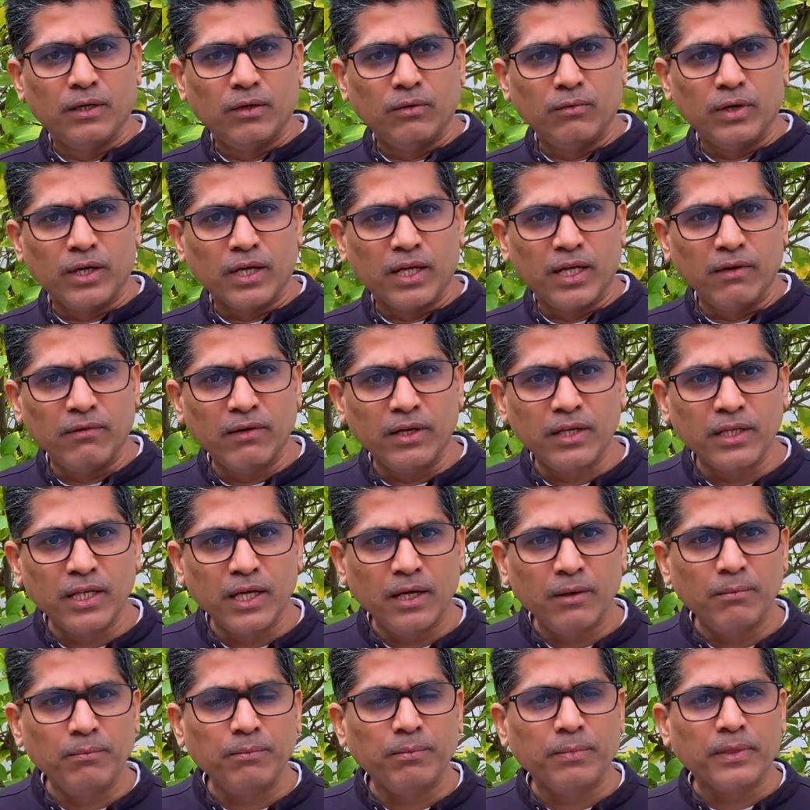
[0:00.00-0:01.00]
We're giving
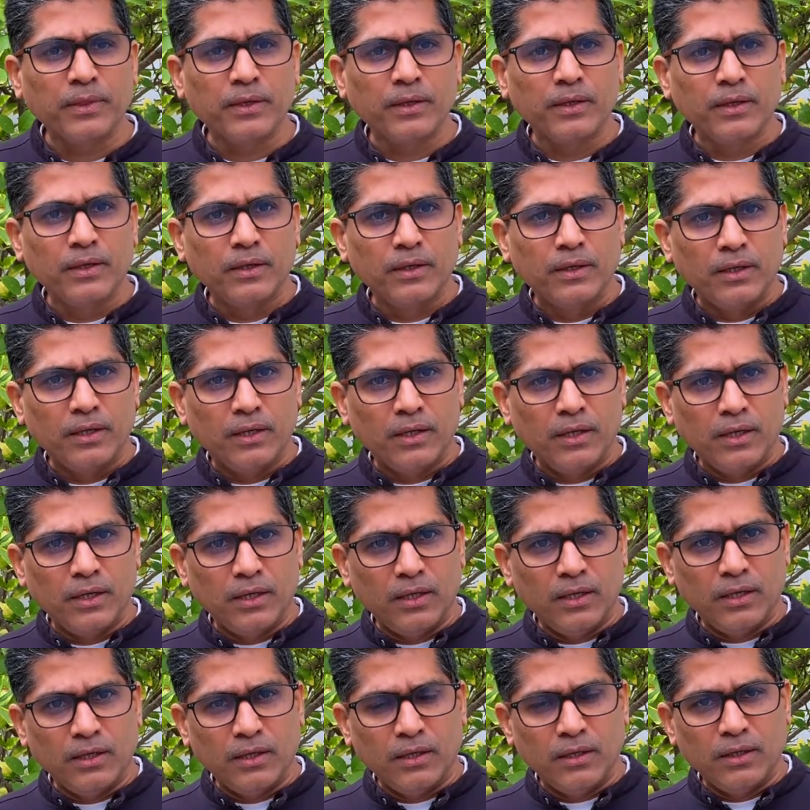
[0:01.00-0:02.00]
them
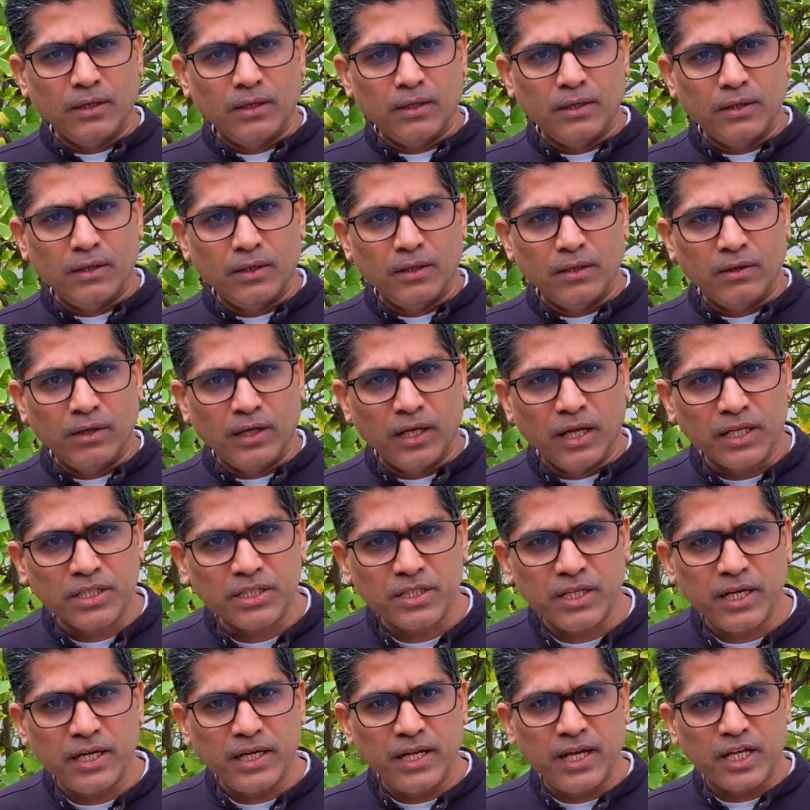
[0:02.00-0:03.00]
real
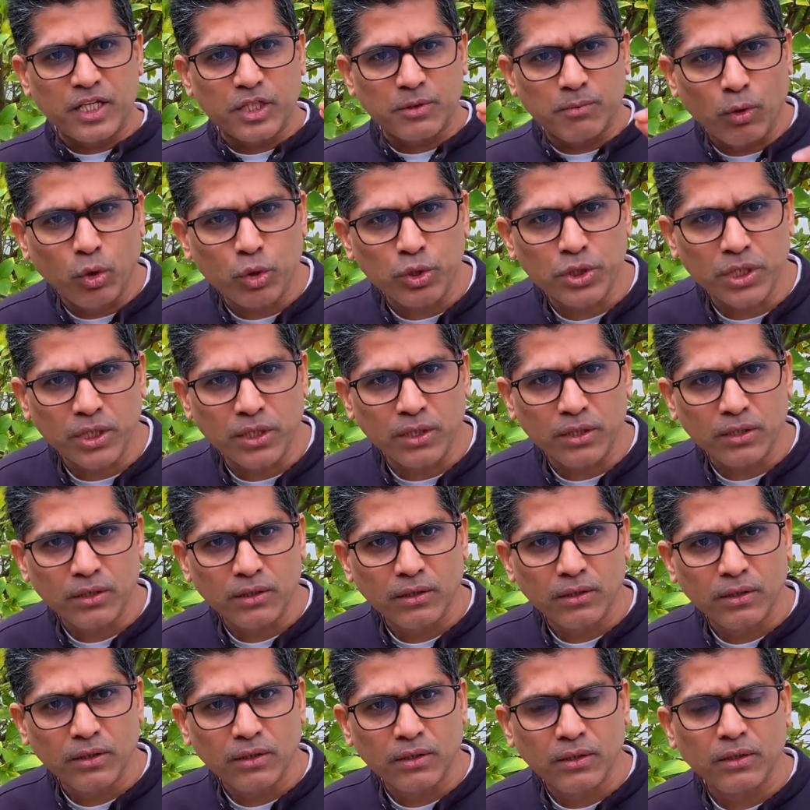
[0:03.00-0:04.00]
estate exposure
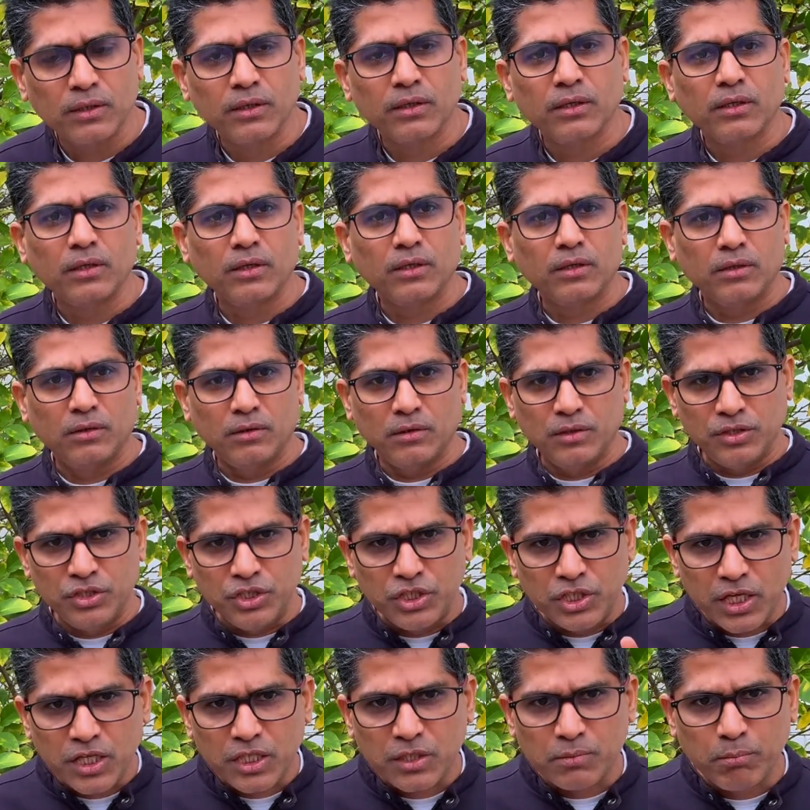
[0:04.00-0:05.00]

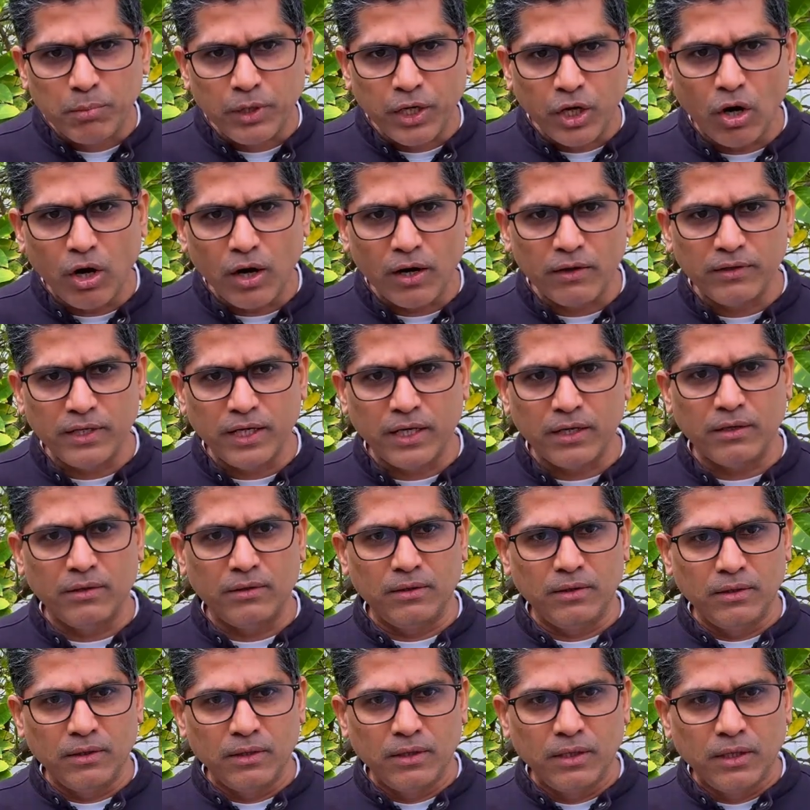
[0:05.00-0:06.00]
just beyond their
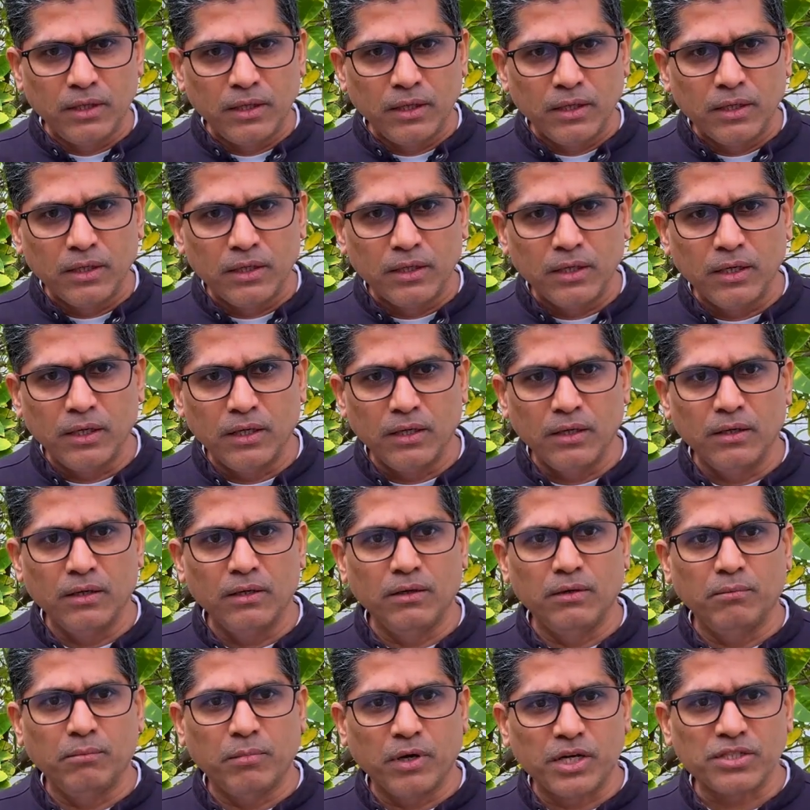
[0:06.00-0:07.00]

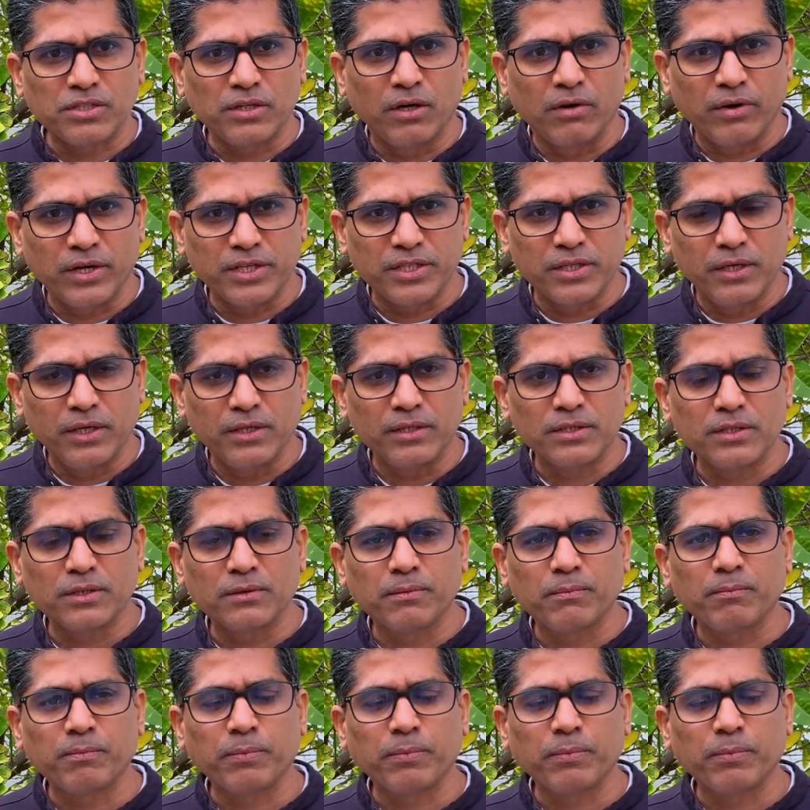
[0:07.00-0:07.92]
personal residence